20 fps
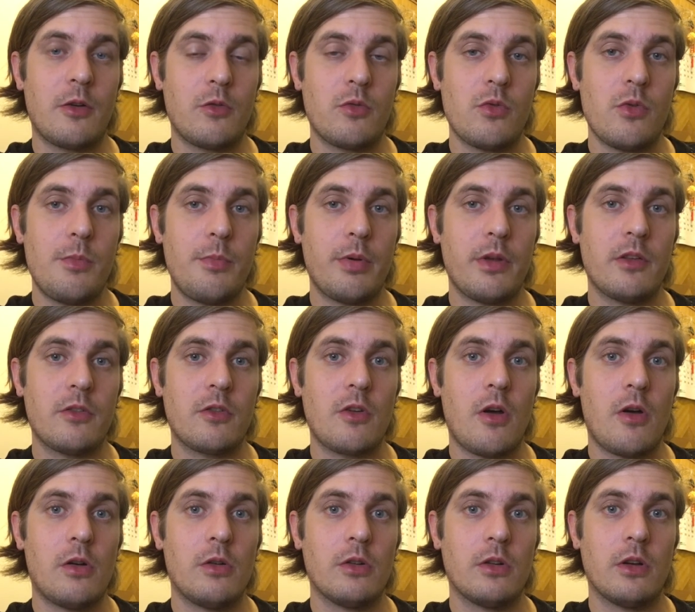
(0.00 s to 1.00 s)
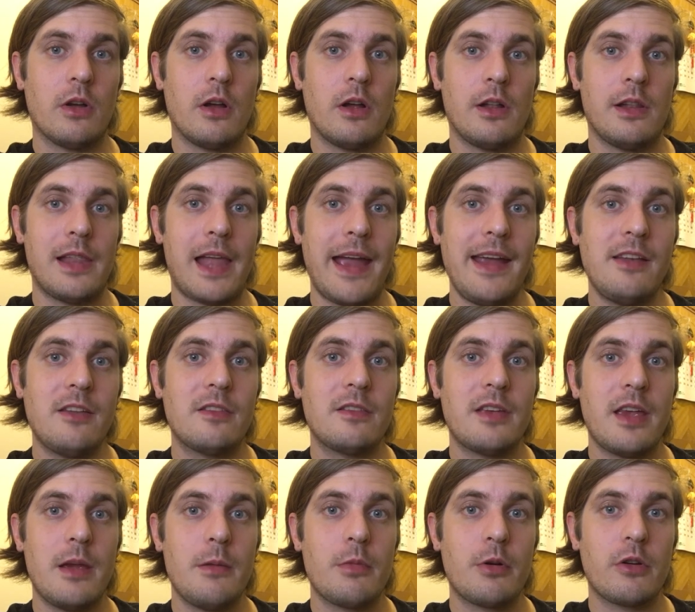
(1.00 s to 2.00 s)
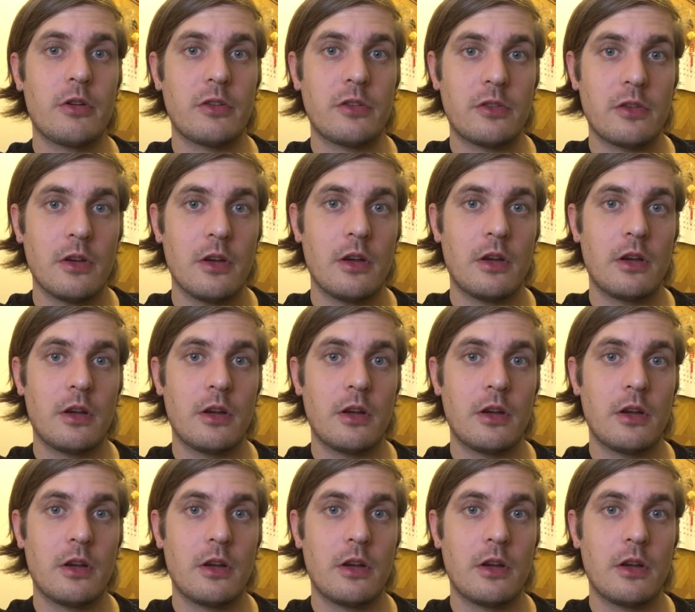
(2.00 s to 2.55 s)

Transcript: group it's called uh, lightsabers